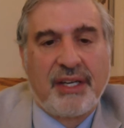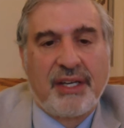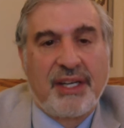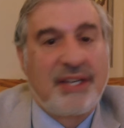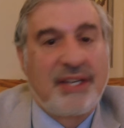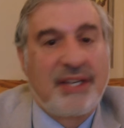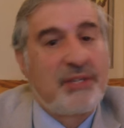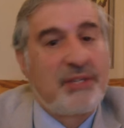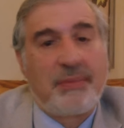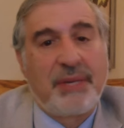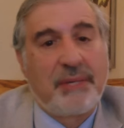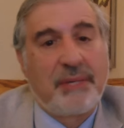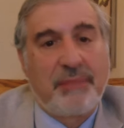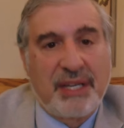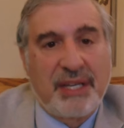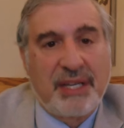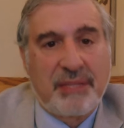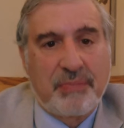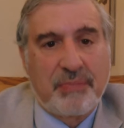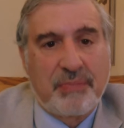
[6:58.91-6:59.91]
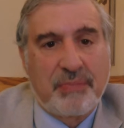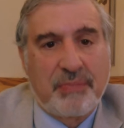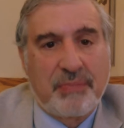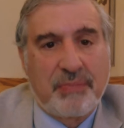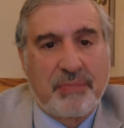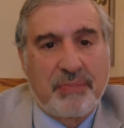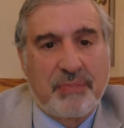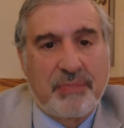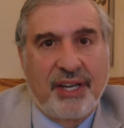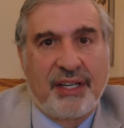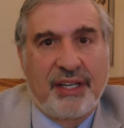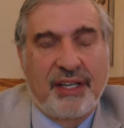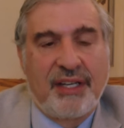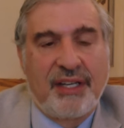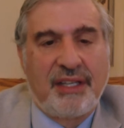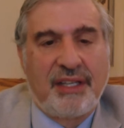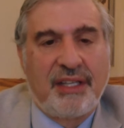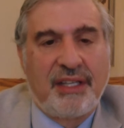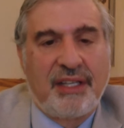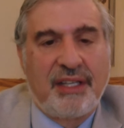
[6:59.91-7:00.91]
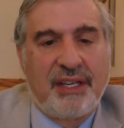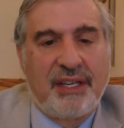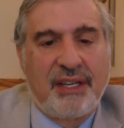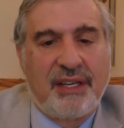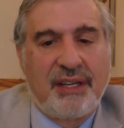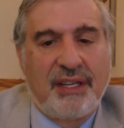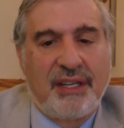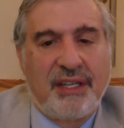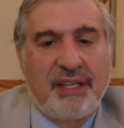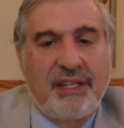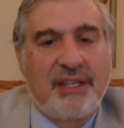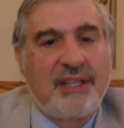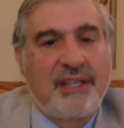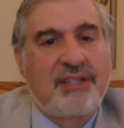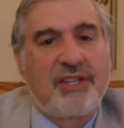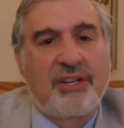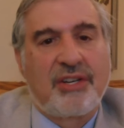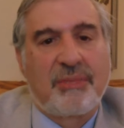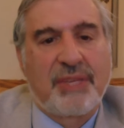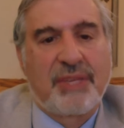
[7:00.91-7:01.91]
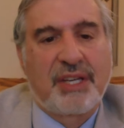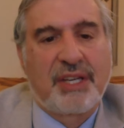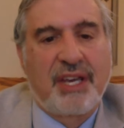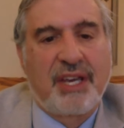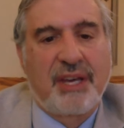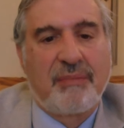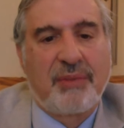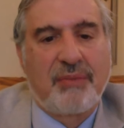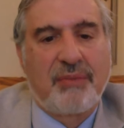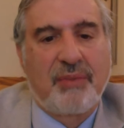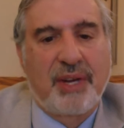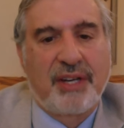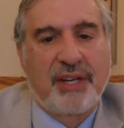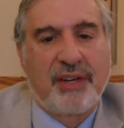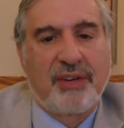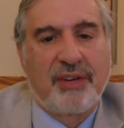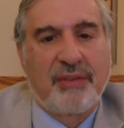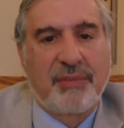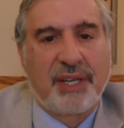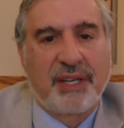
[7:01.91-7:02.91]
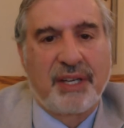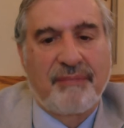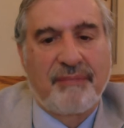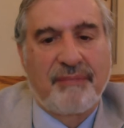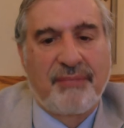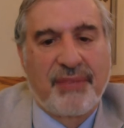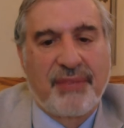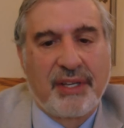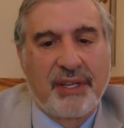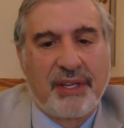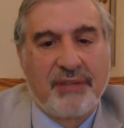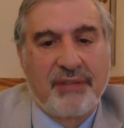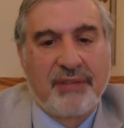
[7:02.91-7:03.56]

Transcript: And he was a big baseball fan. And in the internment camp in Wyoming,